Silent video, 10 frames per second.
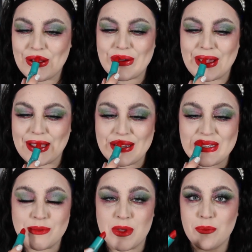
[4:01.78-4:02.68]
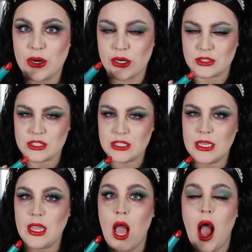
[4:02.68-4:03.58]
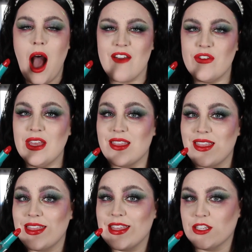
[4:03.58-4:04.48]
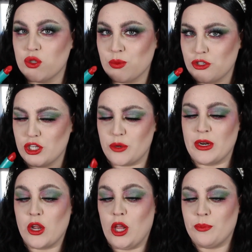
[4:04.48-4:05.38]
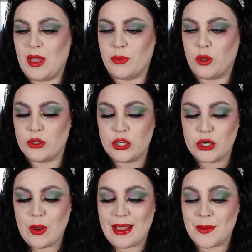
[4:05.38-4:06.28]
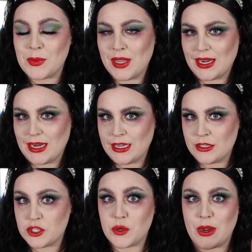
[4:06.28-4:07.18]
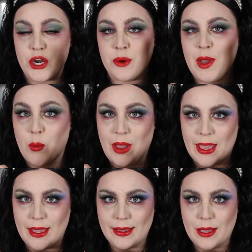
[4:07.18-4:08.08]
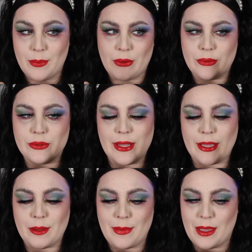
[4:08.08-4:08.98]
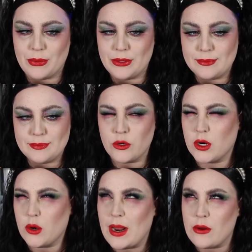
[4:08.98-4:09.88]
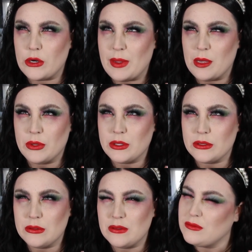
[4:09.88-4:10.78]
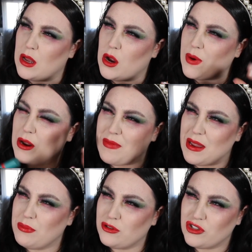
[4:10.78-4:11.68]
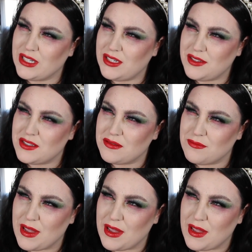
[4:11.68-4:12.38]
Okay, to me personally, I feel like this one should have been called Maple. You know, I am Canadian, so I know my way about like a maple or around a maple. Around maple trees?